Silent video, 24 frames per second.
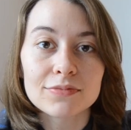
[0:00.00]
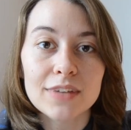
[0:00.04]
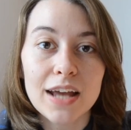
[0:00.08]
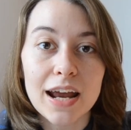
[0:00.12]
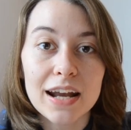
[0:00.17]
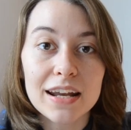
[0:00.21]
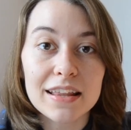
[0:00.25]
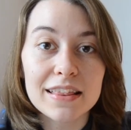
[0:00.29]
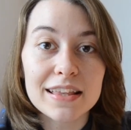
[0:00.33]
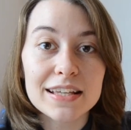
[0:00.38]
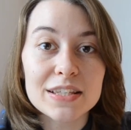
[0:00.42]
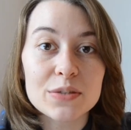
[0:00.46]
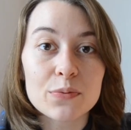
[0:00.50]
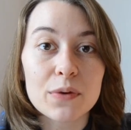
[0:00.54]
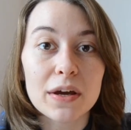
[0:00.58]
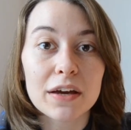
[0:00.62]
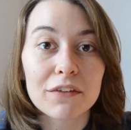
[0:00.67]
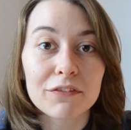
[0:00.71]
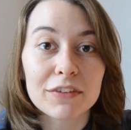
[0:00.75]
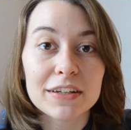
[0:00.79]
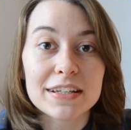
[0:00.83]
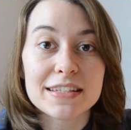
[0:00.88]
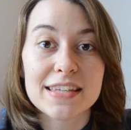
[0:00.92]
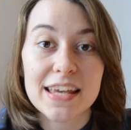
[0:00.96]
And in this way
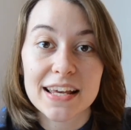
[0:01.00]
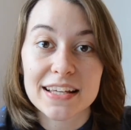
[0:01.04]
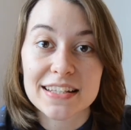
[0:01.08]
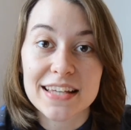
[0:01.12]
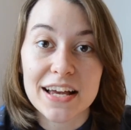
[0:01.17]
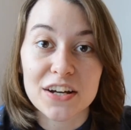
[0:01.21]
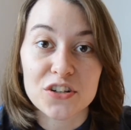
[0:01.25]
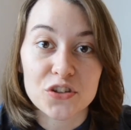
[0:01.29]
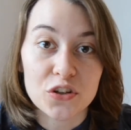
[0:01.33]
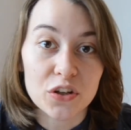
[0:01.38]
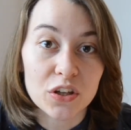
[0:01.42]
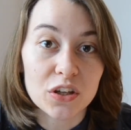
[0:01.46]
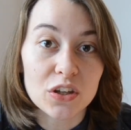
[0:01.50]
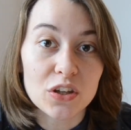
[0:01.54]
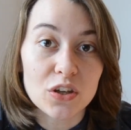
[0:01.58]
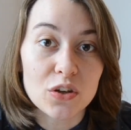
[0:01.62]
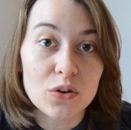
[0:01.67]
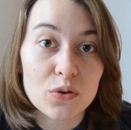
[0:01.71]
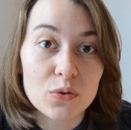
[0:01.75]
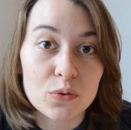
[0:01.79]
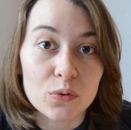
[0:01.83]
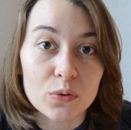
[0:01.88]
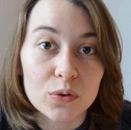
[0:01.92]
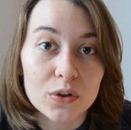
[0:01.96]
it feels like it's actually
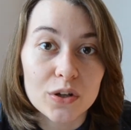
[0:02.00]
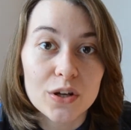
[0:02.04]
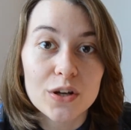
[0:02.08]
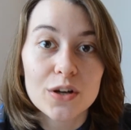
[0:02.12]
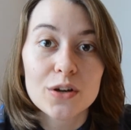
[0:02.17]
you